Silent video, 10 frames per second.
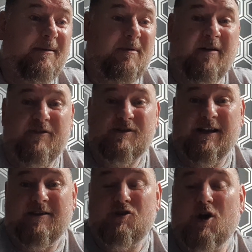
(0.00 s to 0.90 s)
Obviously
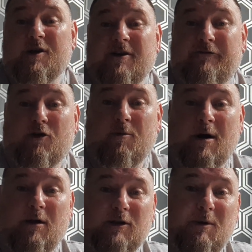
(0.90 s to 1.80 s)
enjoy your
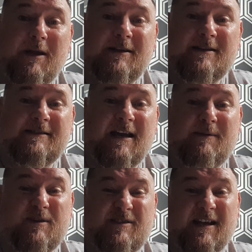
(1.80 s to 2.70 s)
football, do it in the
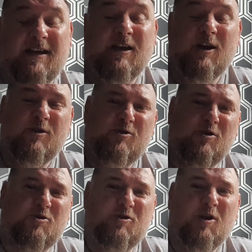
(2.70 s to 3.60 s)
safest thing.
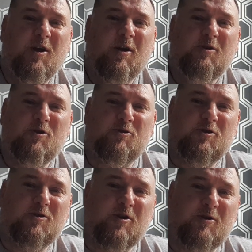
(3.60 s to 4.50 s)
Just
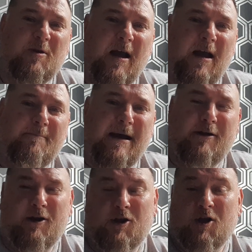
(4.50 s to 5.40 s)
as a
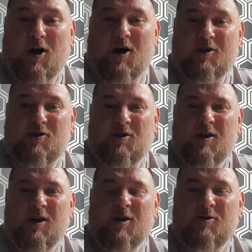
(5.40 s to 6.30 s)
matter of caution,
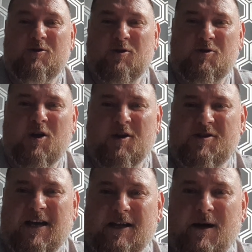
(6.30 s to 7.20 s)
just
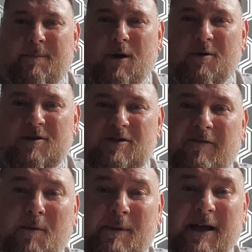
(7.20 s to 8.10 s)
contact your opponents if
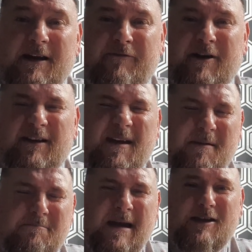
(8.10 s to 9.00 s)
you're playing a friendly.
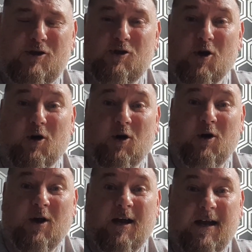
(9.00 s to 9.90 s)
Make
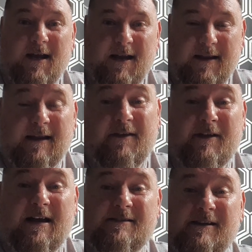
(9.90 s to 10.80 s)
sure that
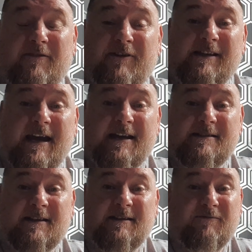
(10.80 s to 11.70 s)
they're actually
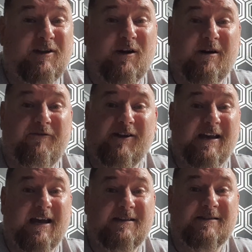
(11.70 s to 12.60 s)
affiliated. If they're not
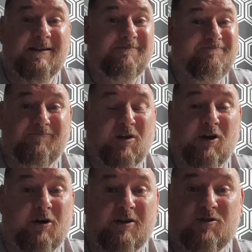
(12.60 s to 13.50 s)
affiliated, they're
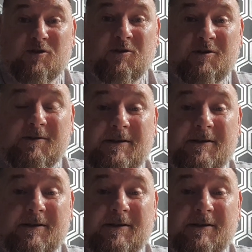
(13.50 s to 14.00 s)
not insured.